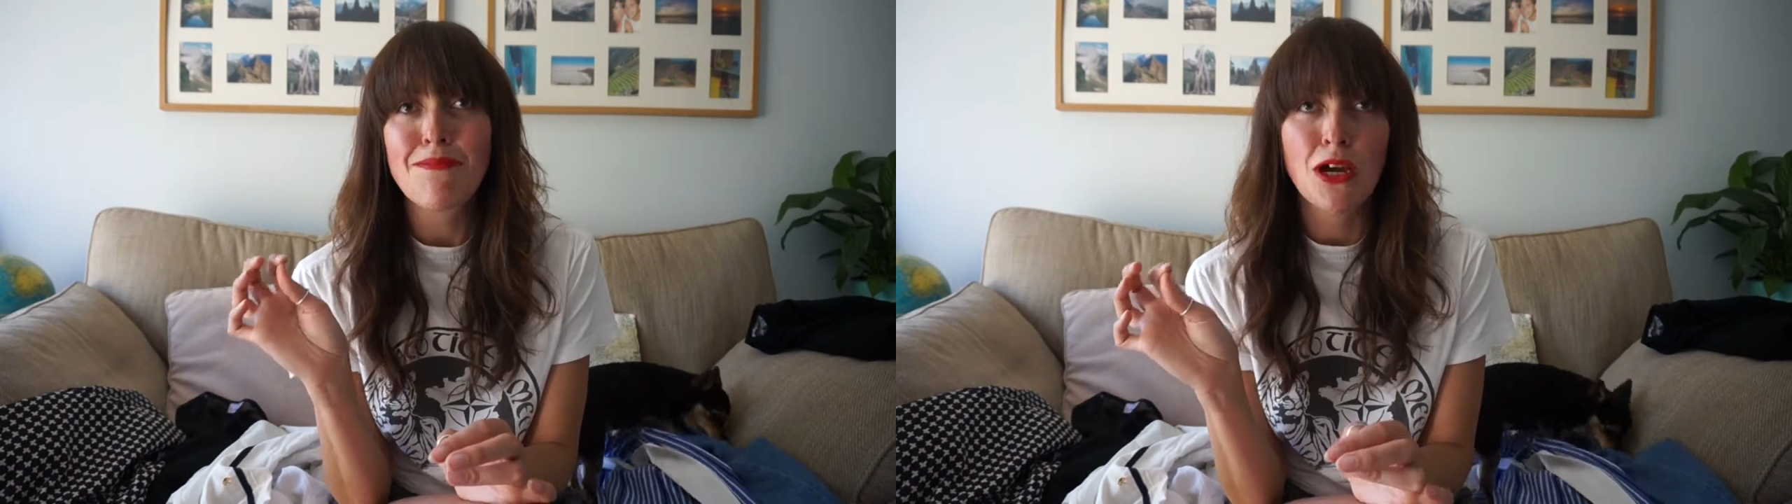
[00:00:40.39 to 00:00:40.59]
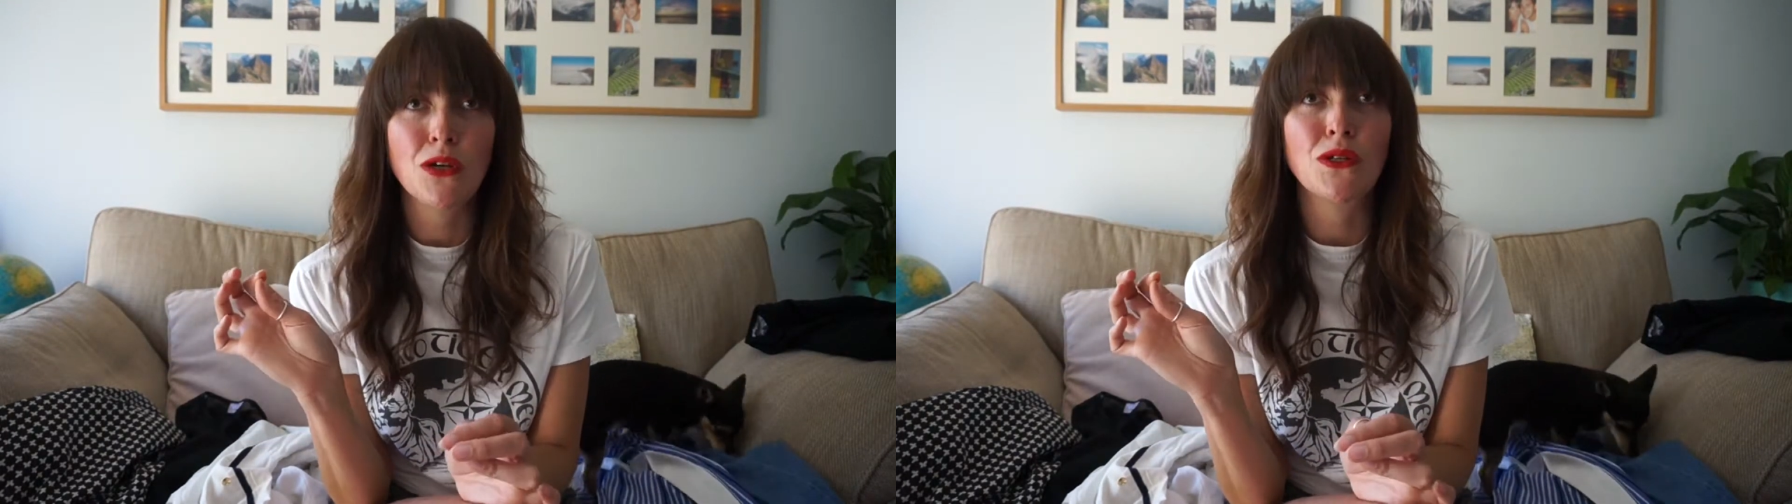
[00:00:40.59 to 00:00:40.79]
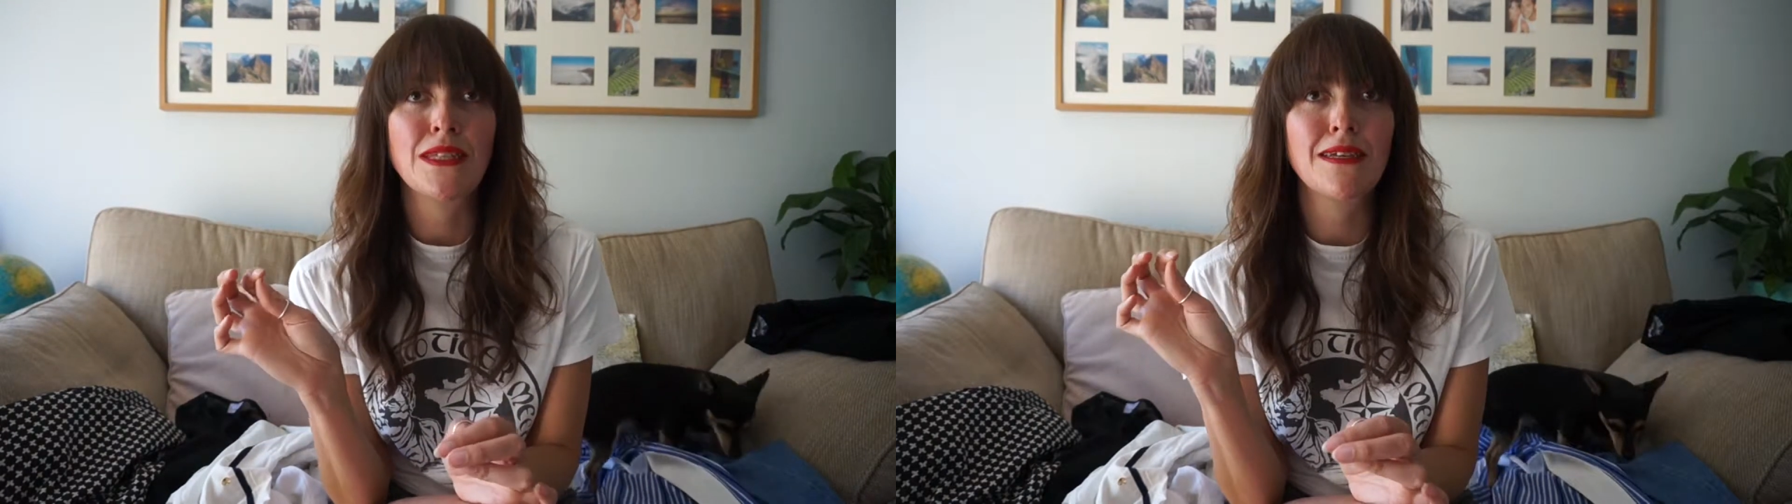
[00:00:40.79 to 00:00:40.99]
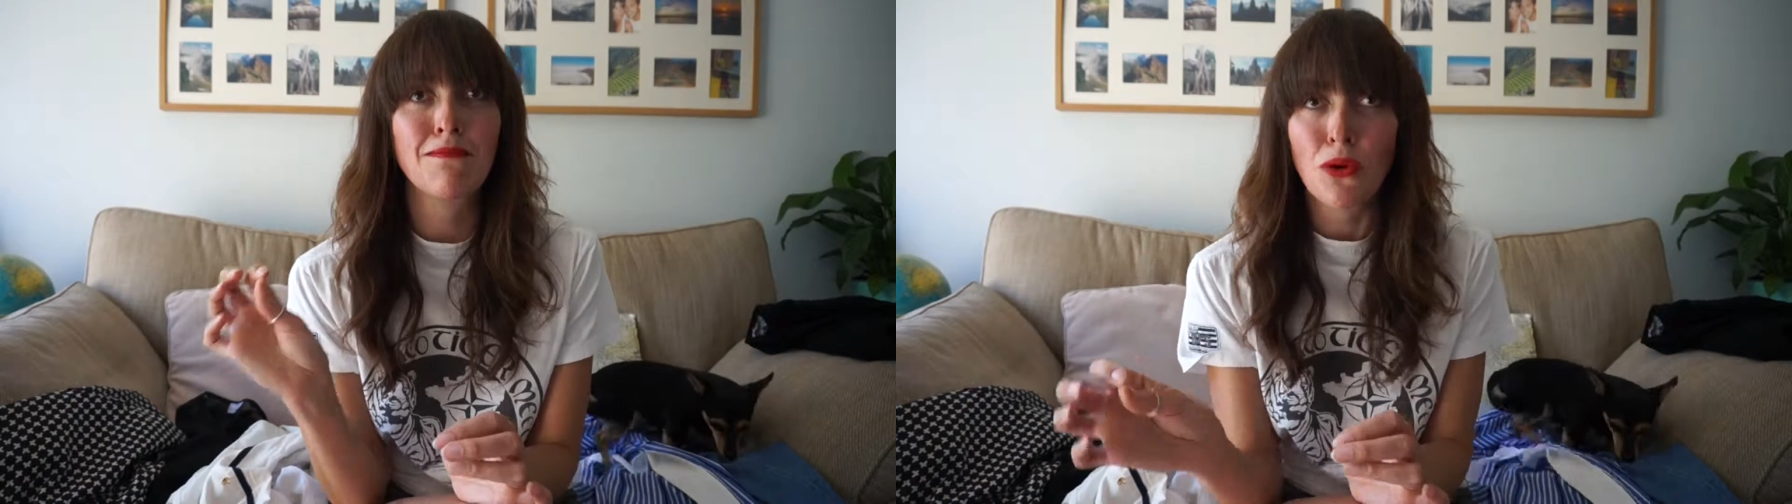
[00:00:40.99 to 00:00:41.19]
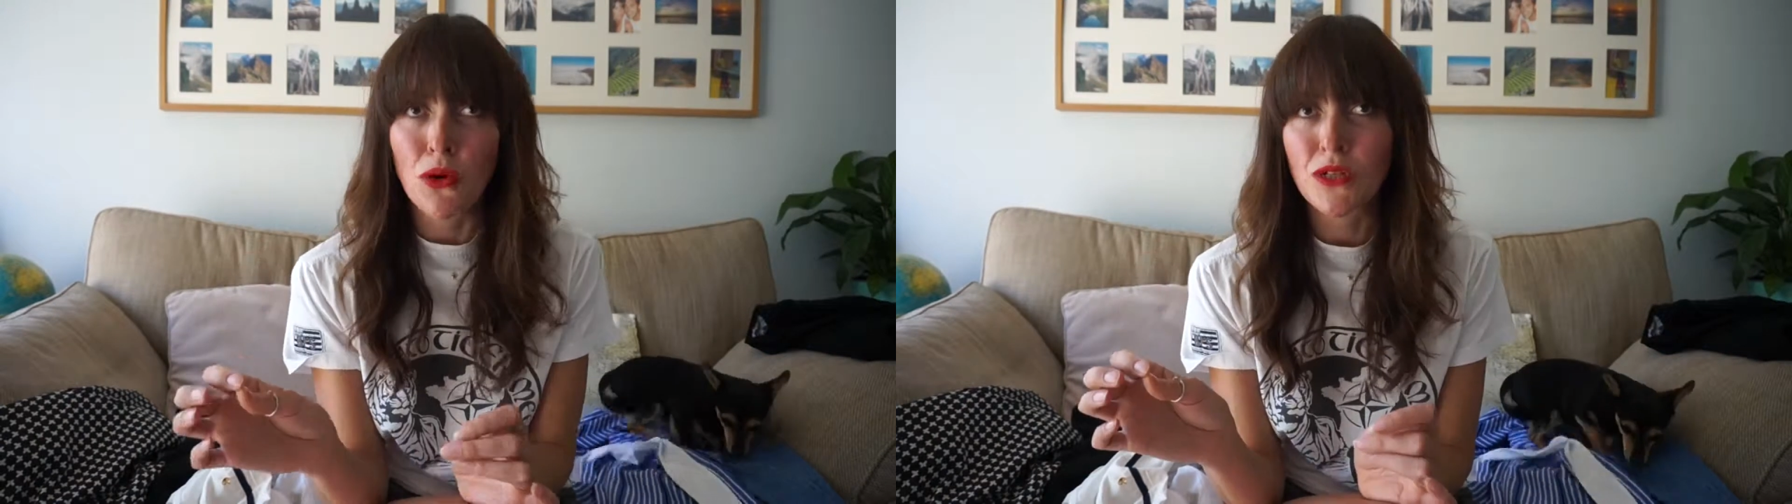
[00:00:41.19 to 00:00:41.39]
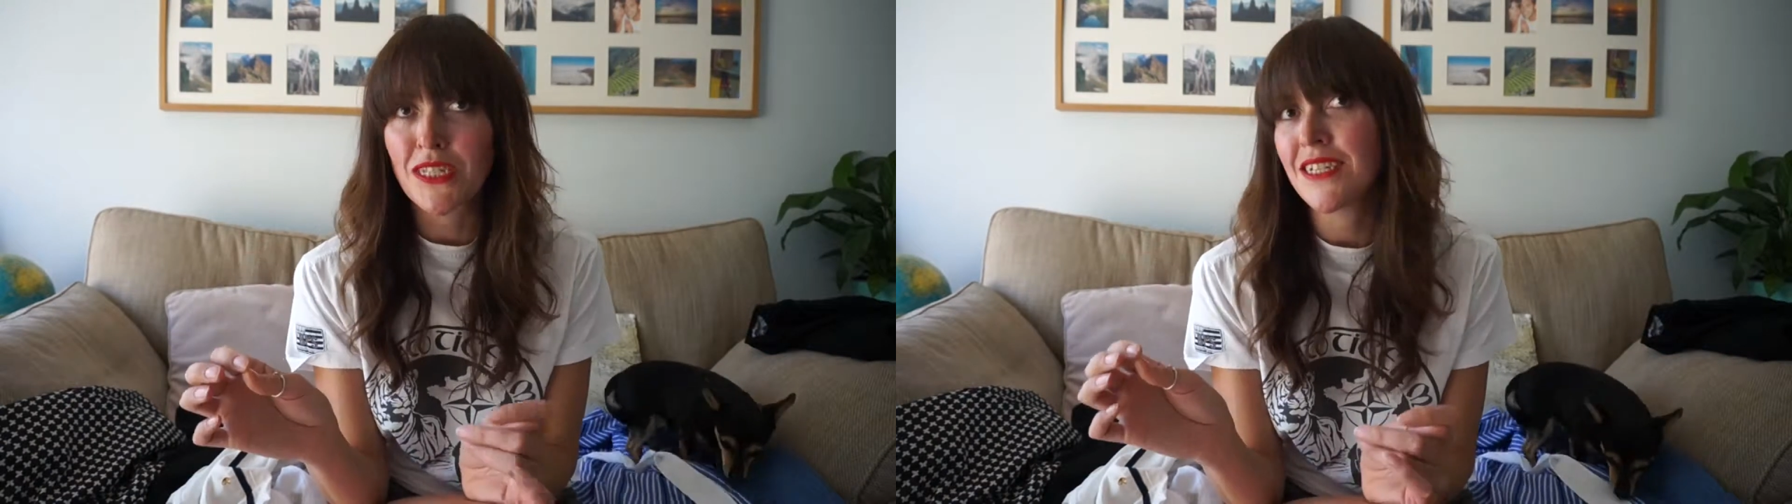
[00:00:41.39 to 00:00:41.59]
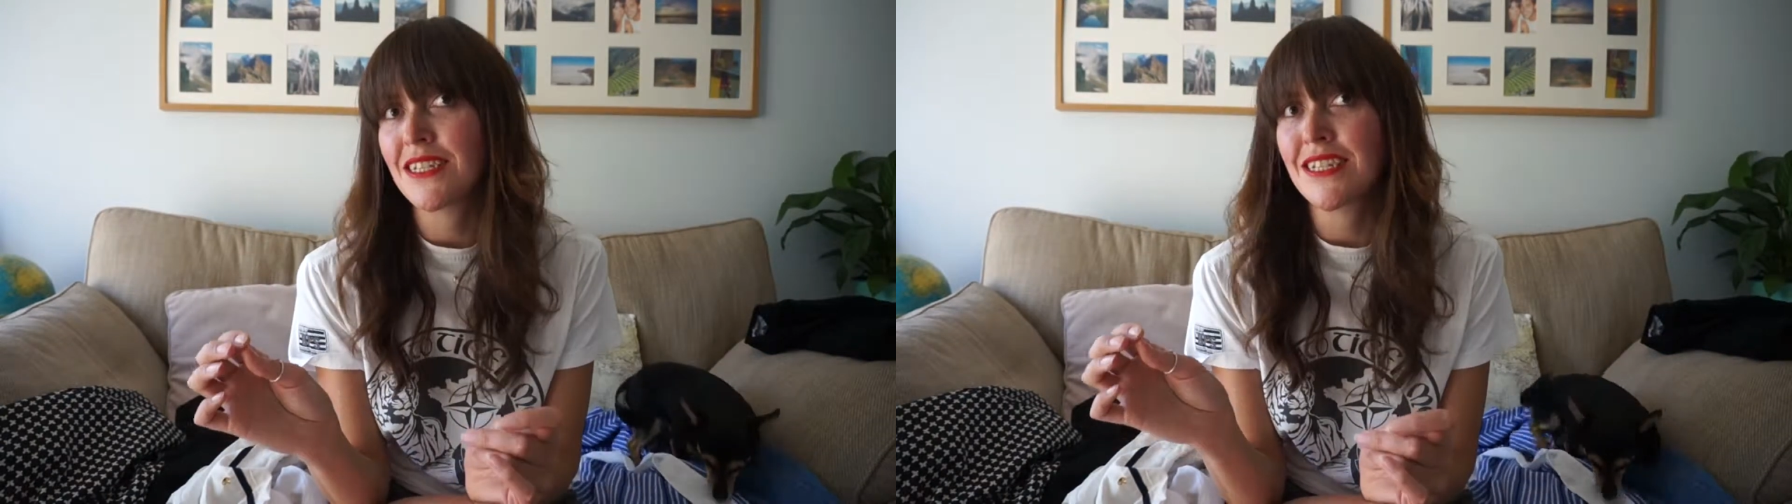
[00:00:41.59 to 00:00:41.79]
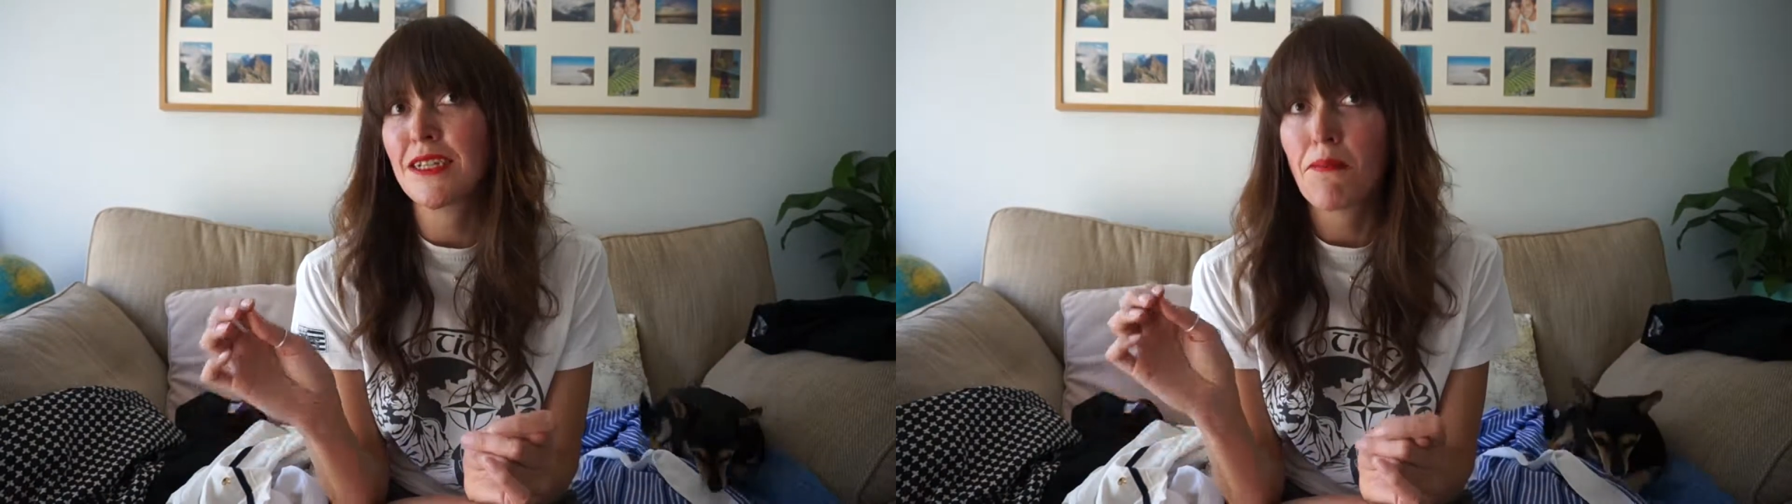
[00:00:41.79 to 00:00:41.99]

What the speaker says: most important